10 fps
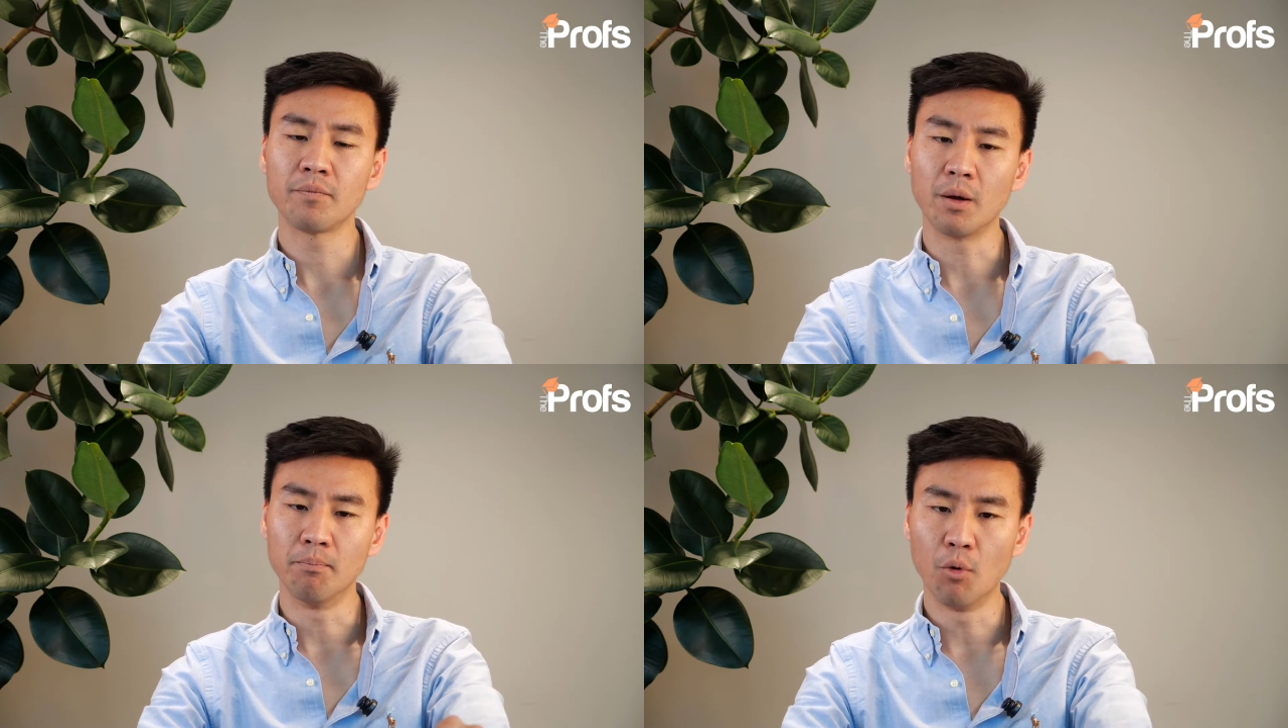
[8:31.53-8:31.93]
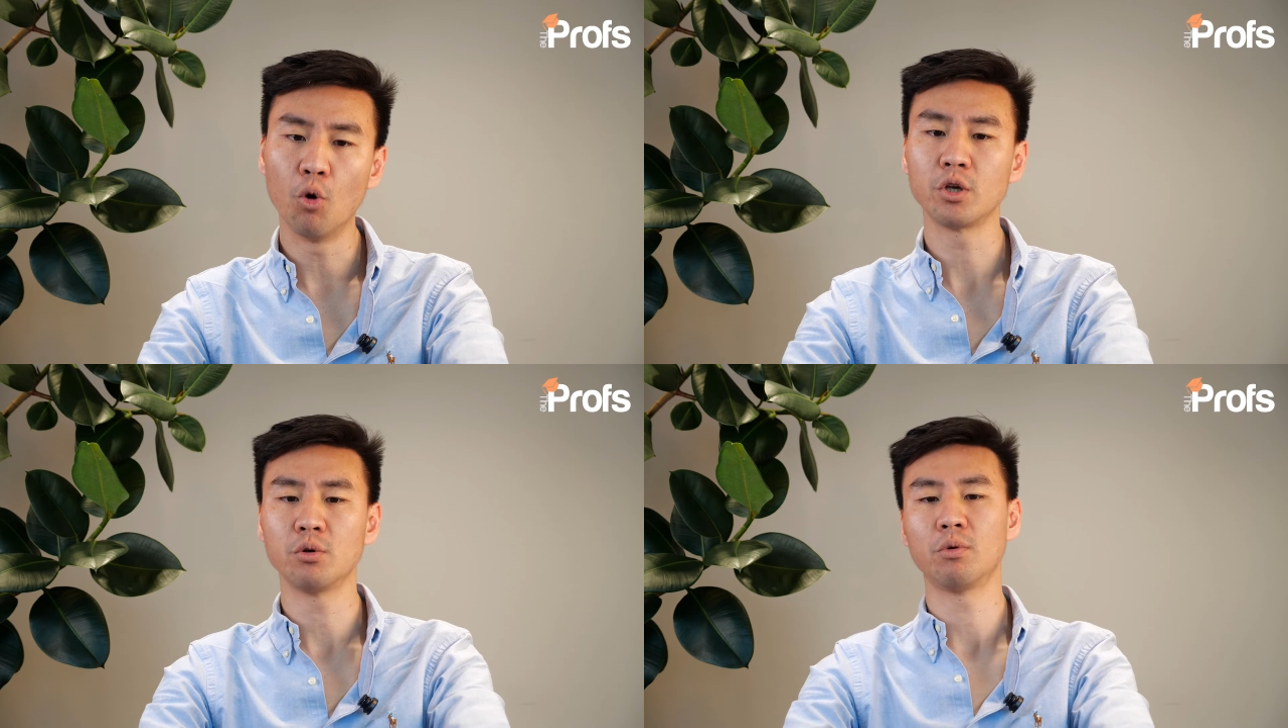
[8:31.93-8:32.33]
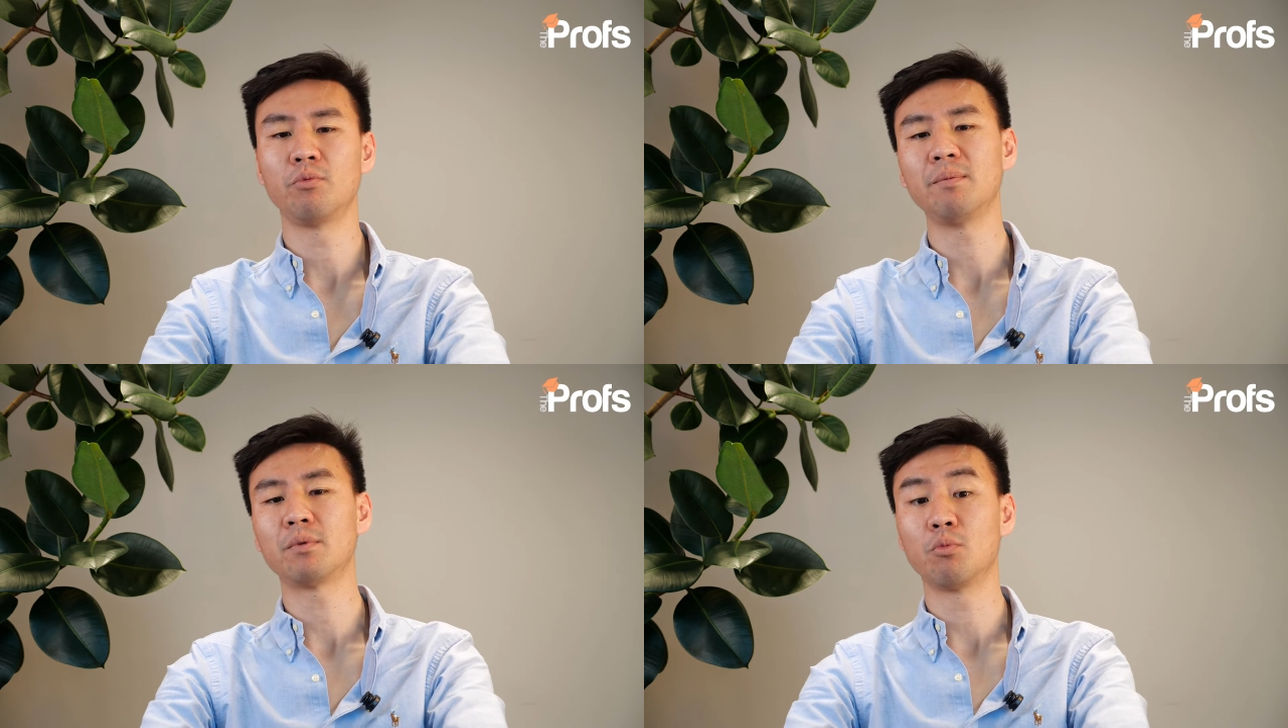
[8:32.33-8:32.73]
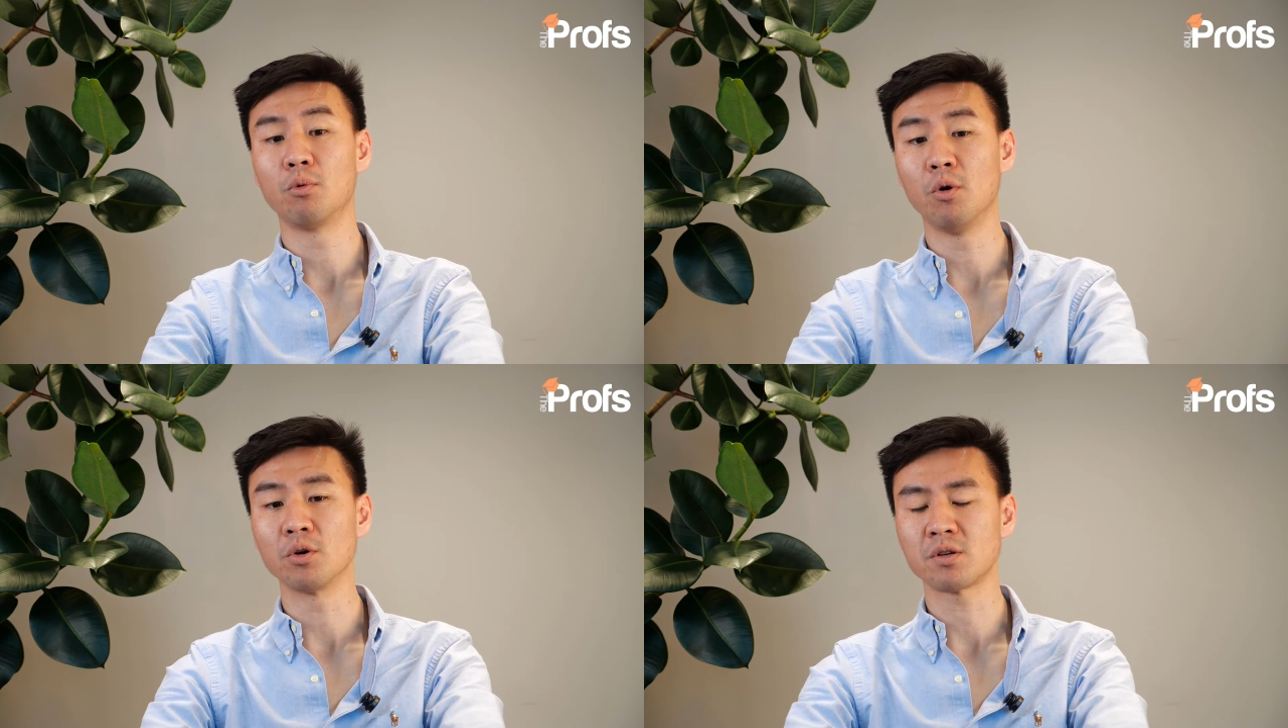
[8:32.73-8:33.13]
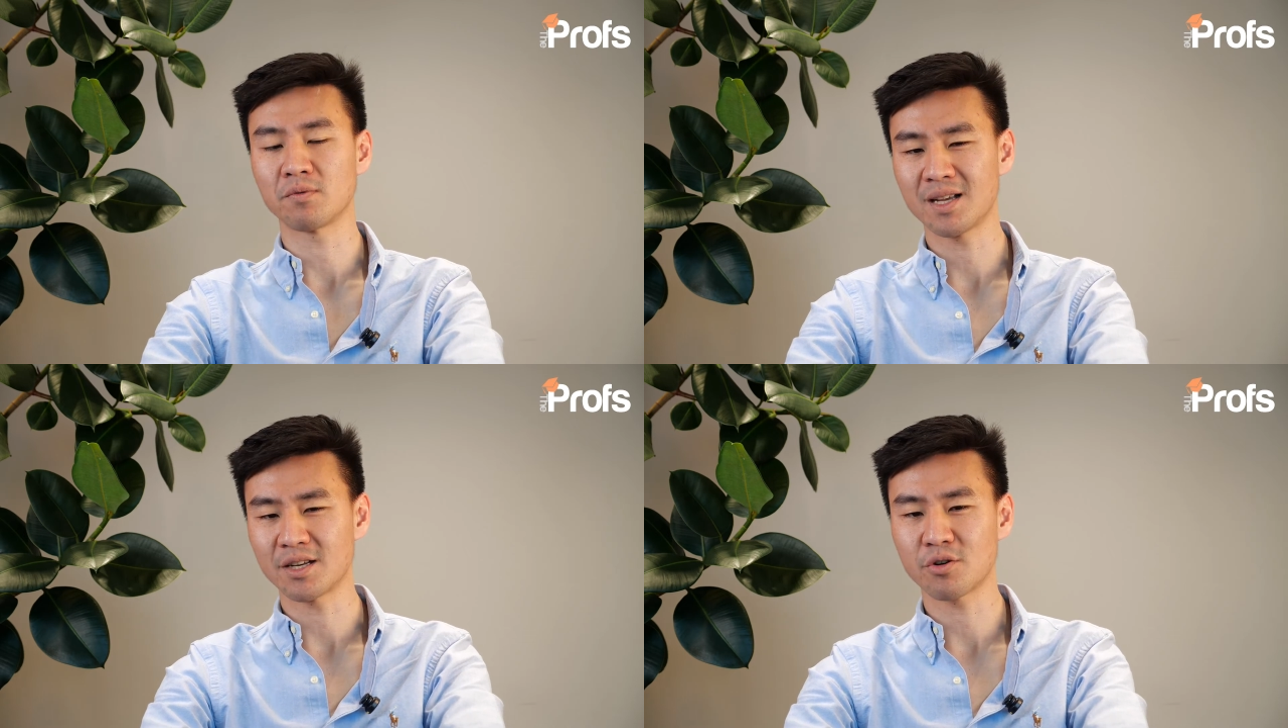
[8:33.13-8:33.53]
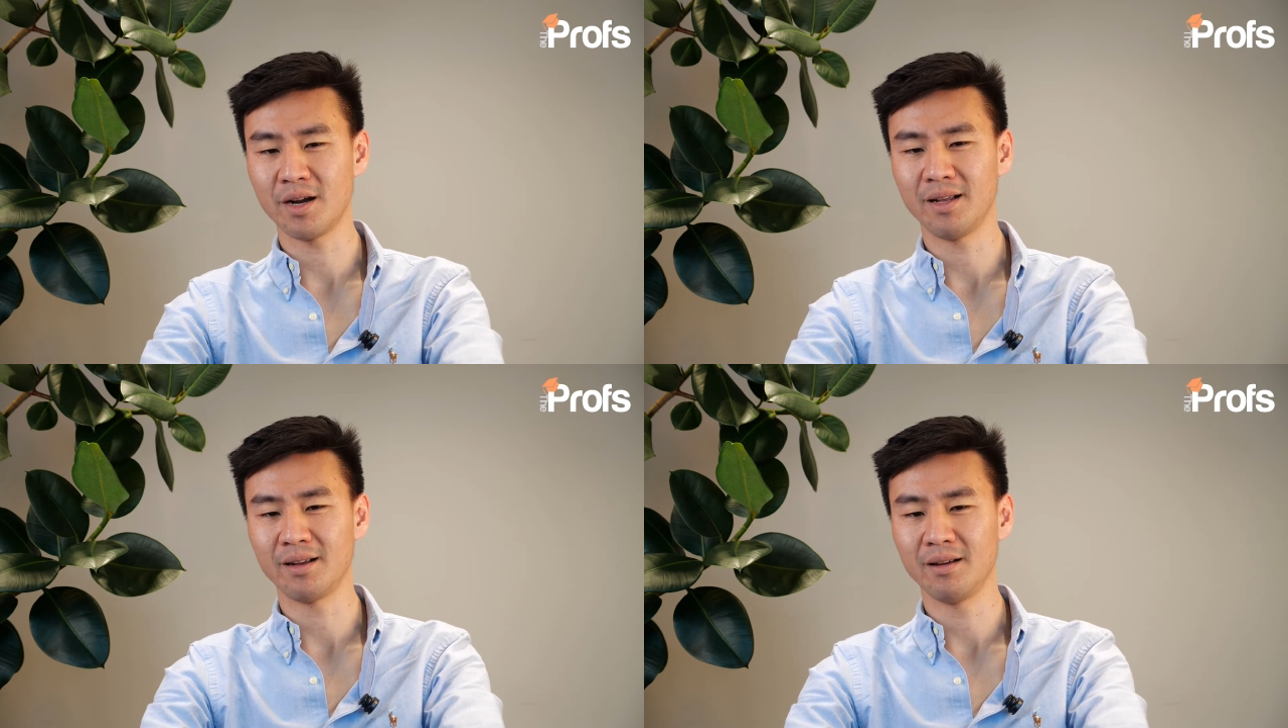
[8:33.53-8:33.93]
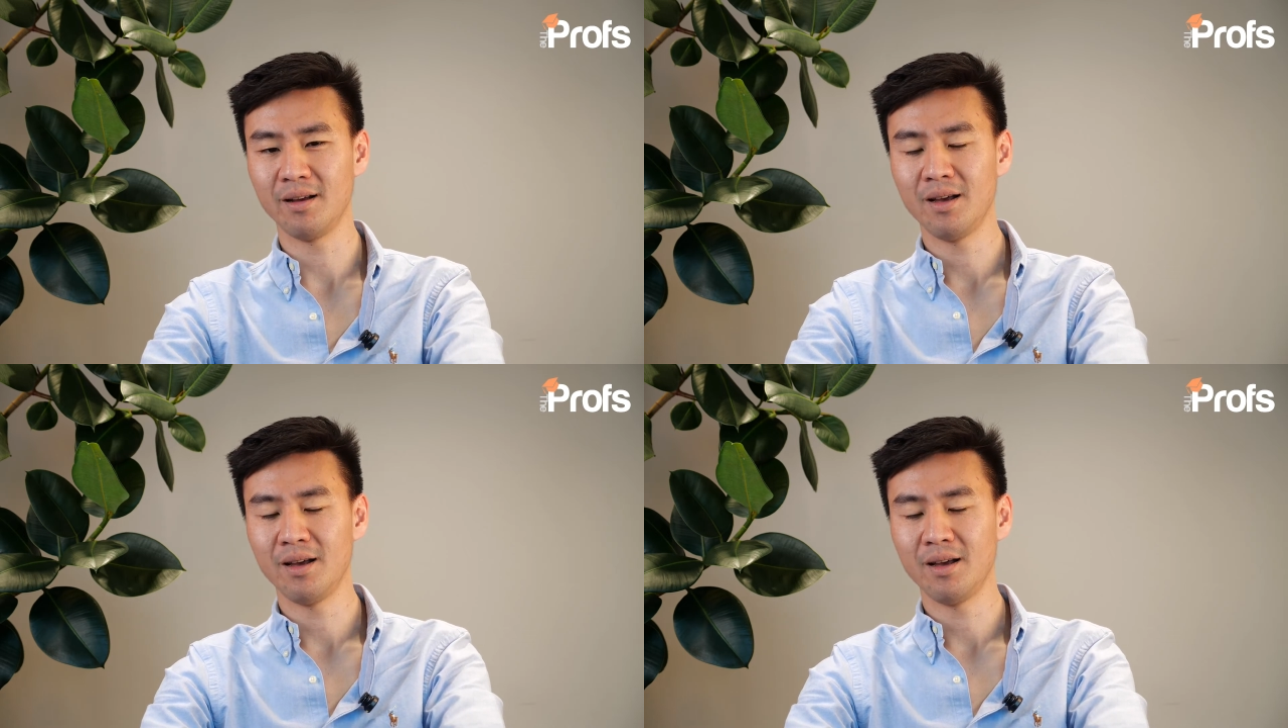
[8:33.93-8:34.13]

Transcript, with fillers: the more you will reap the rewards of said training,